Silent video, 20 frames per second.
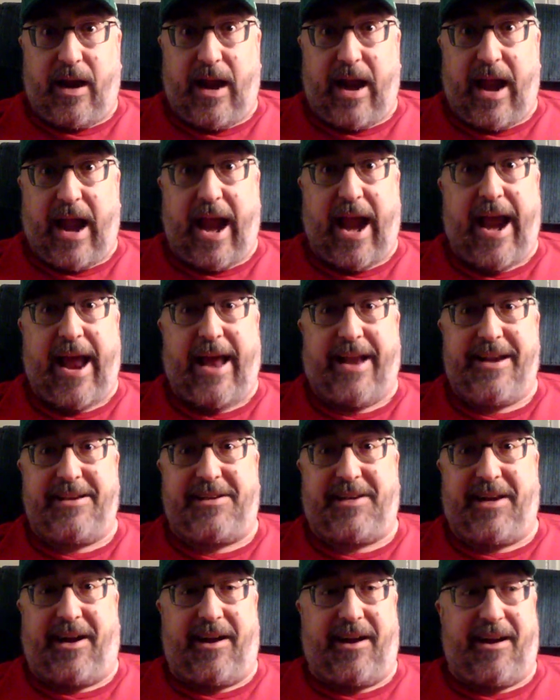
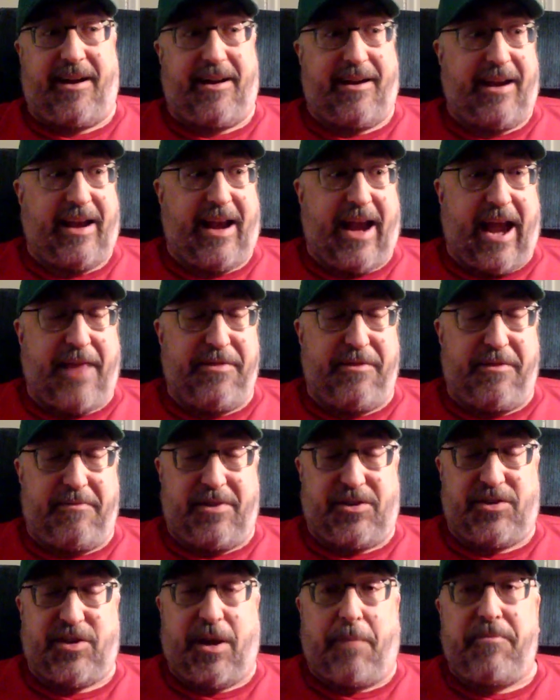and
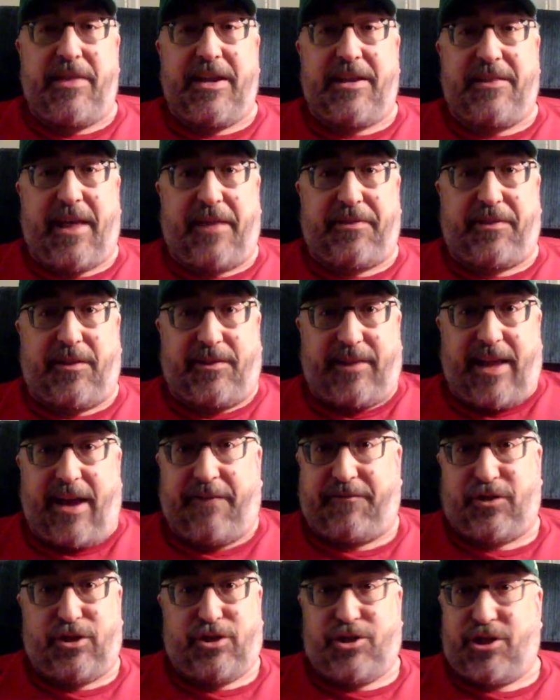something that the
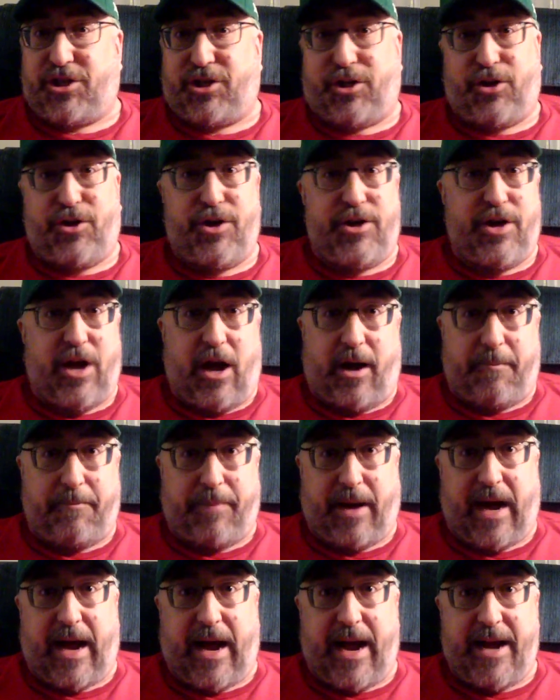left just could not
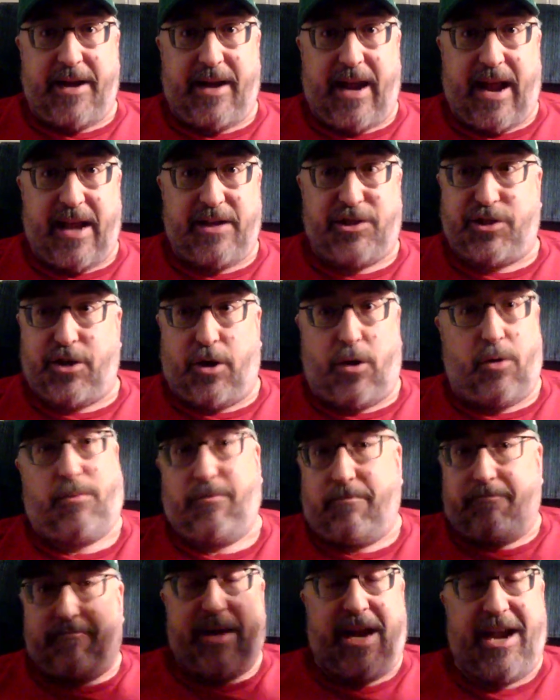abide. And so,
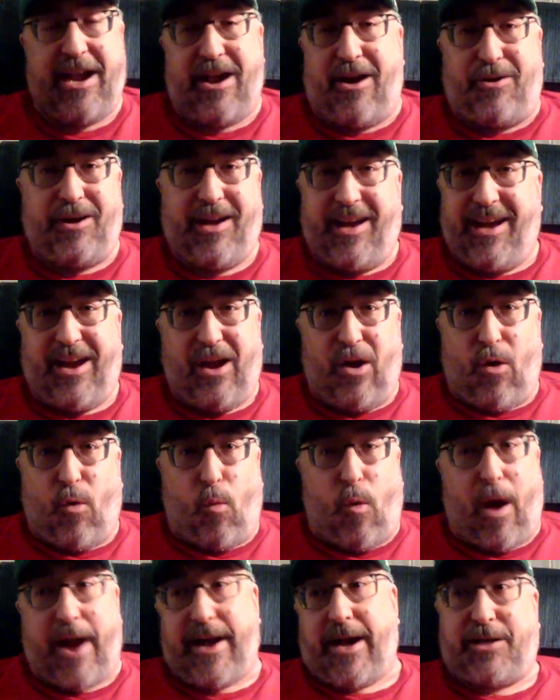
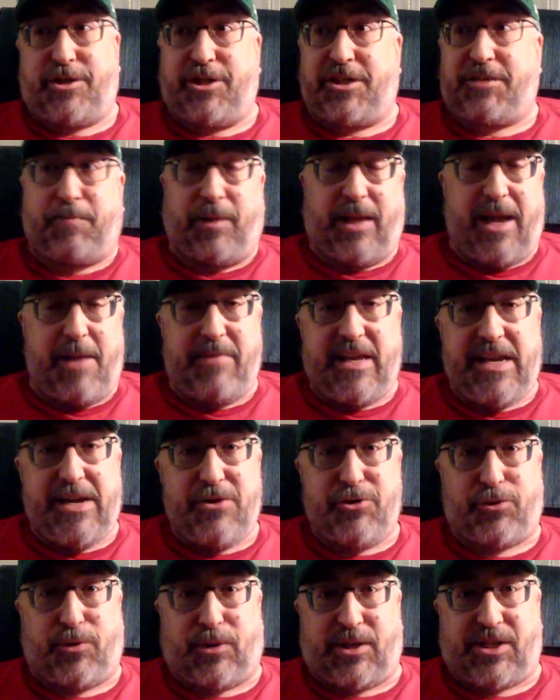why not just blame the
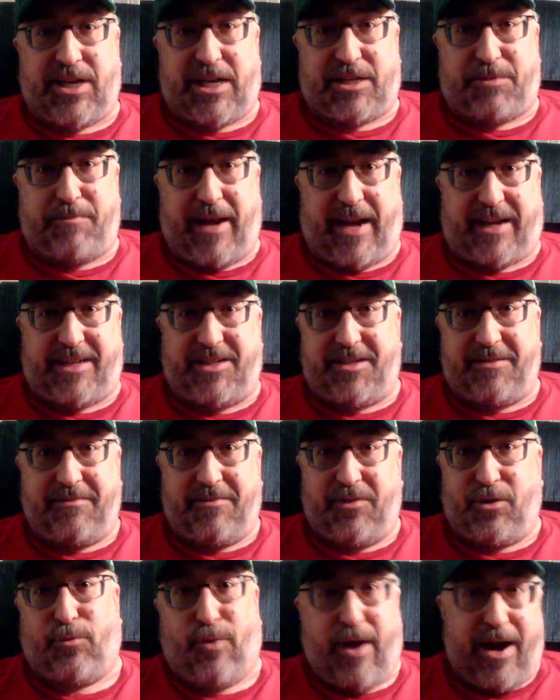usual suspects?
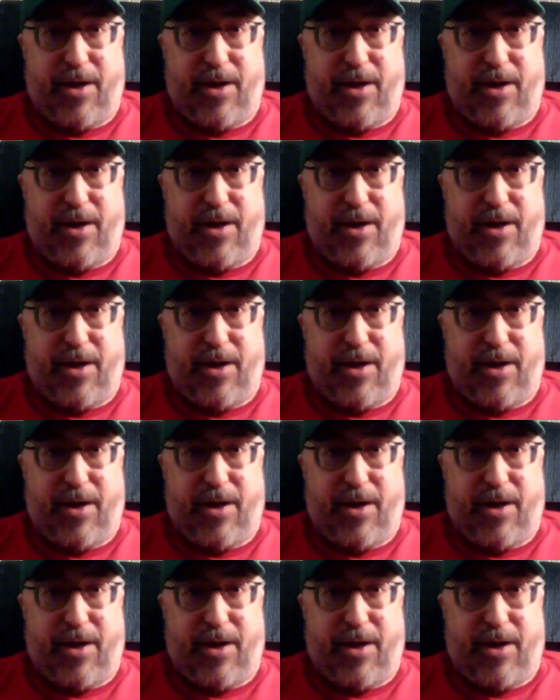The right